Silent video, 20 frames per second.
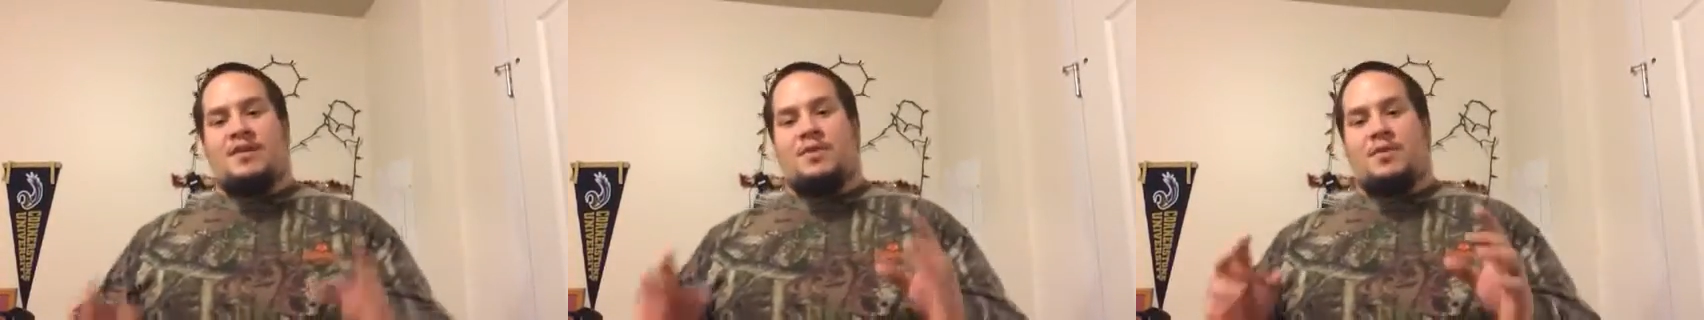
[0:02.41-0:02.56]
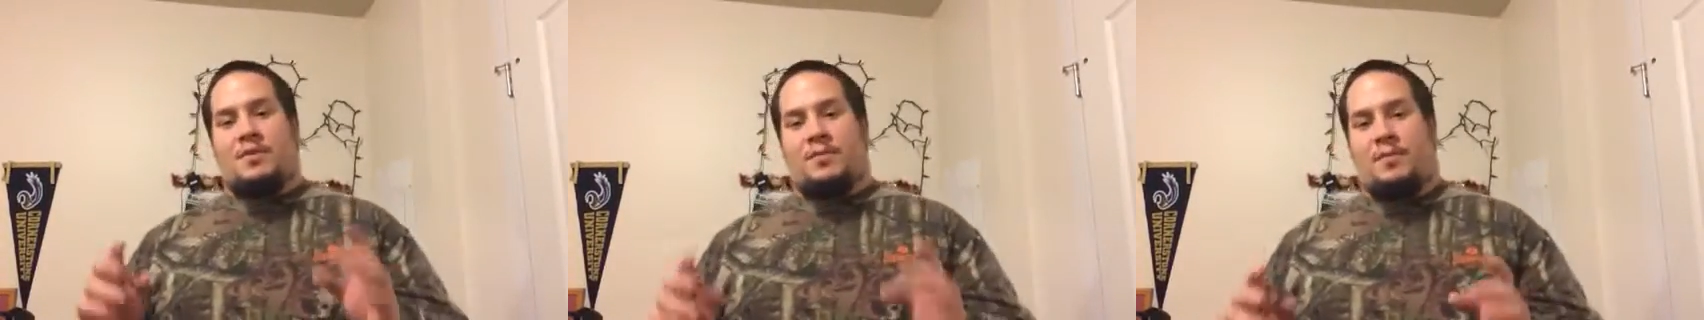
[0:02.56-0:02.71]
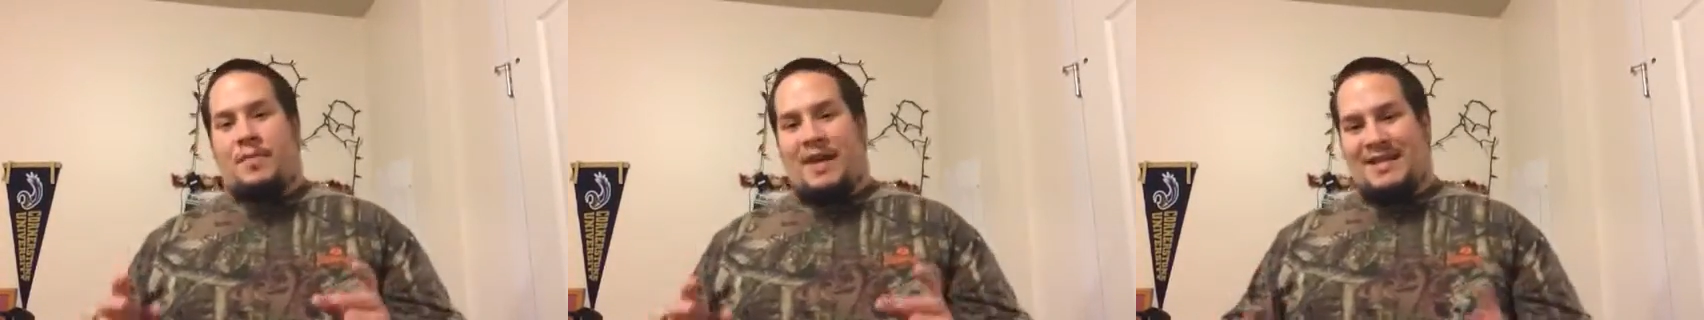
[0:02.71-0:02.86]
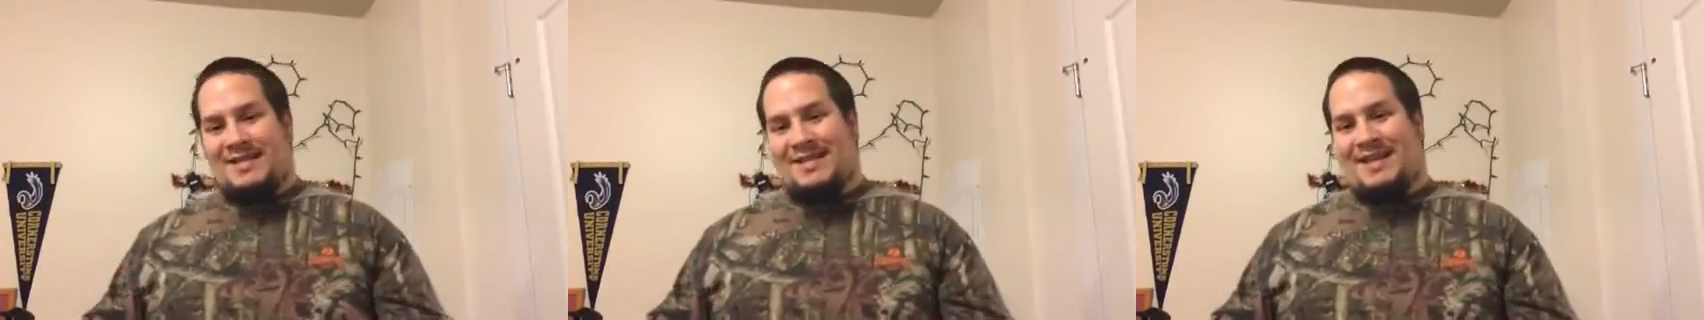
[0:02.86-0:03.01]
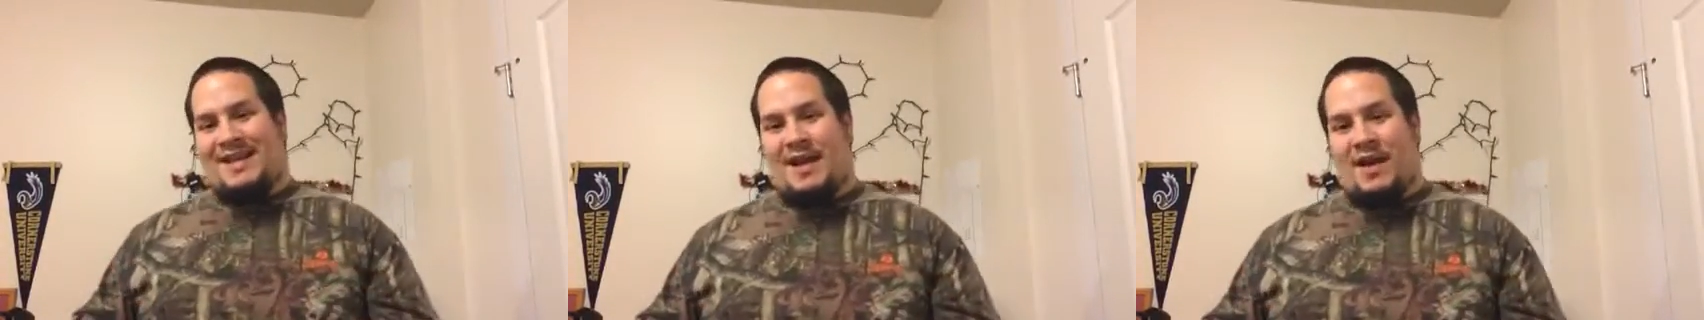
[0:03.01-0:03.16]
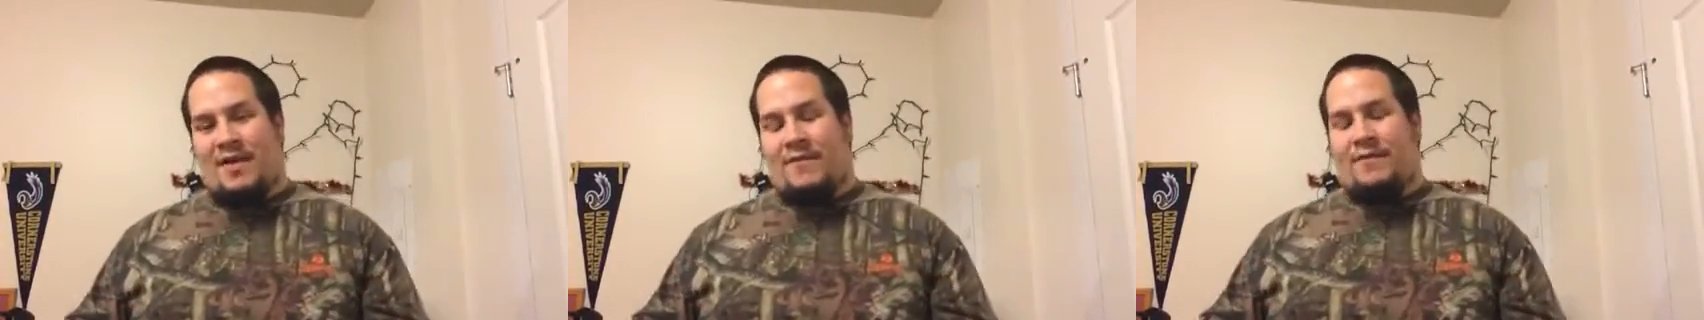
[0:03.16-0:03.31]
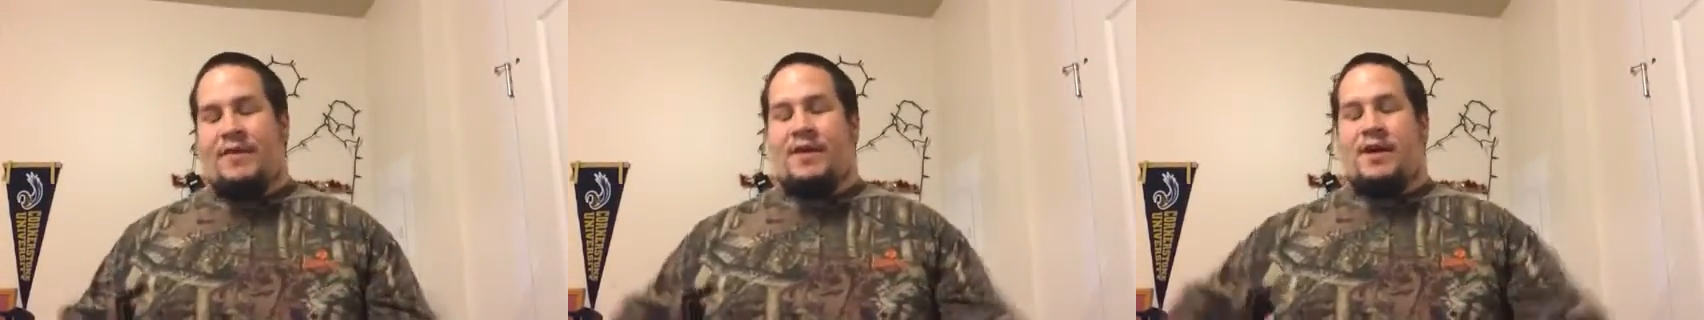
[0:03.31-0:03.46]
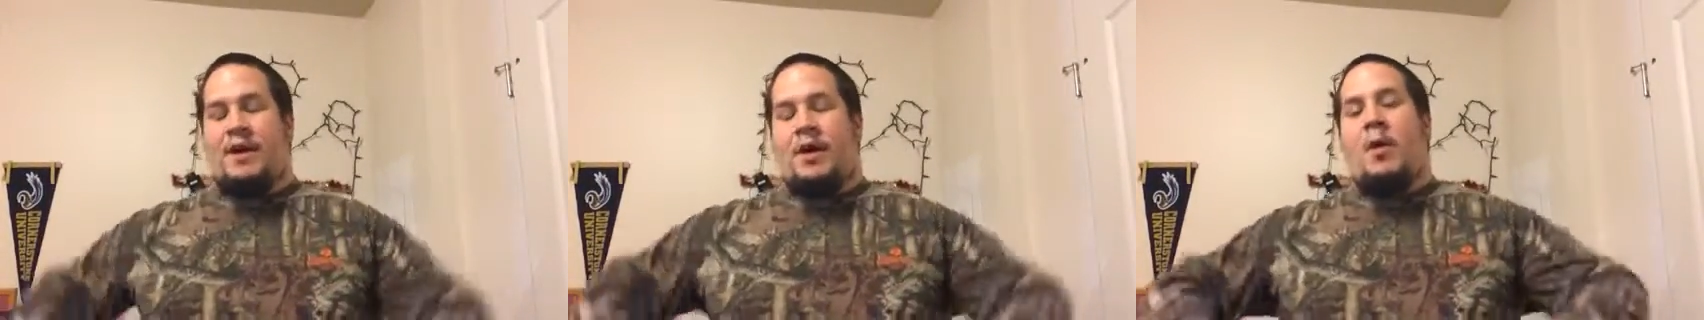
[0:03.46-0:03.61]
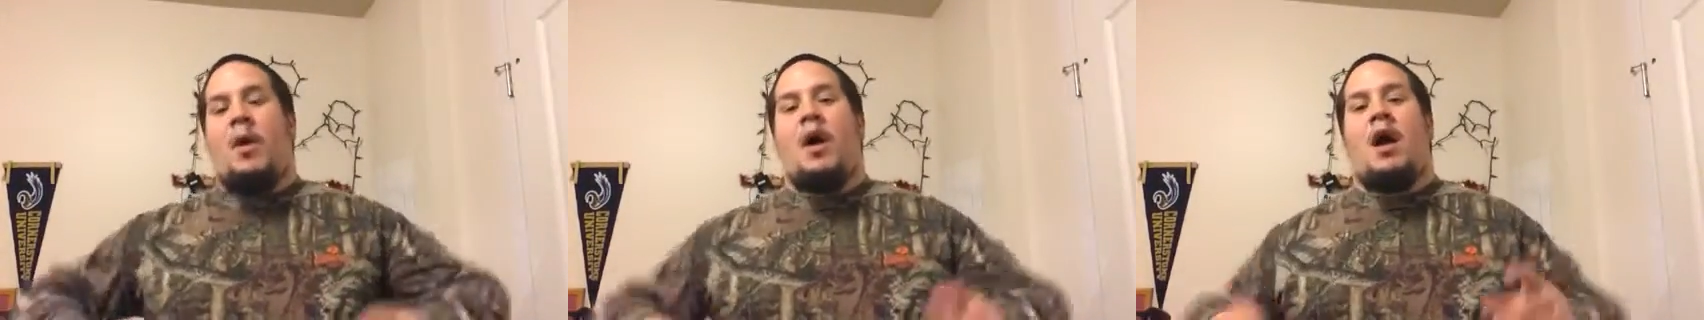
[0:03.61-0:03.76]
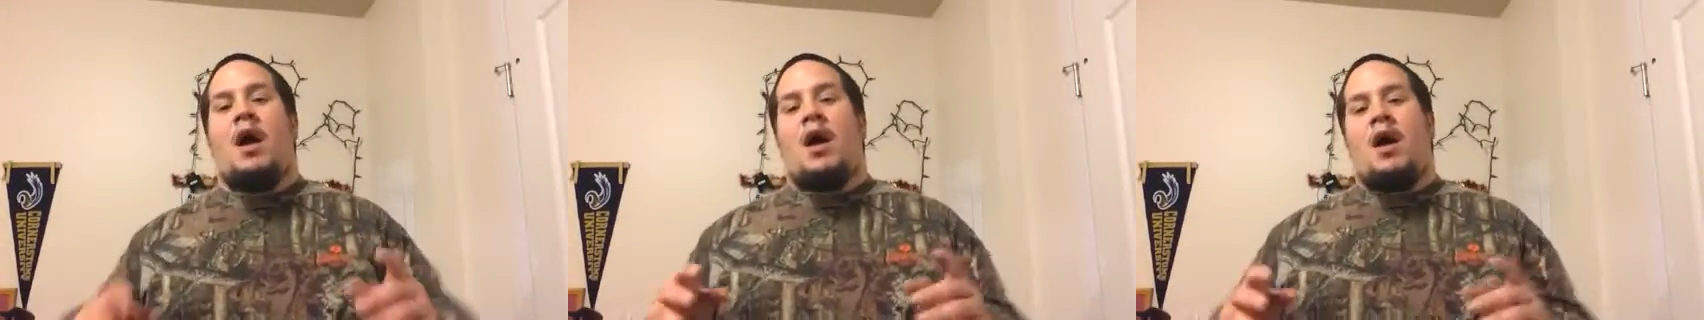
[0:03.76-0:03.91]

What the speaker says: and do a basic care video.